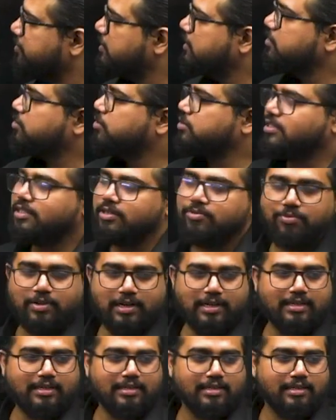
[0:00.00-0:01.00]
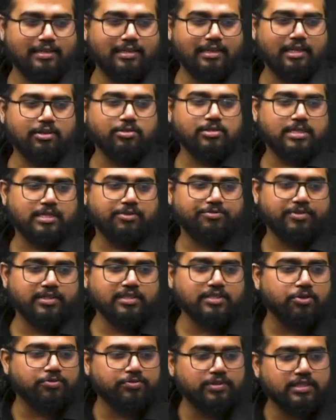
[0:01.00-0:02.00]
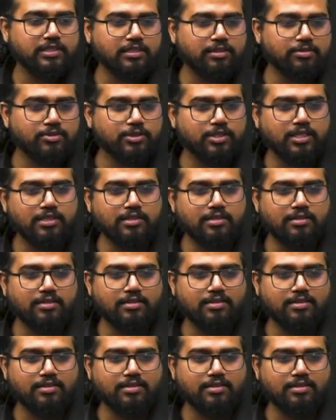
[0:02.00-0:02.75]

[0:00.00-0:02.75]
this question? What gives toughness of this question?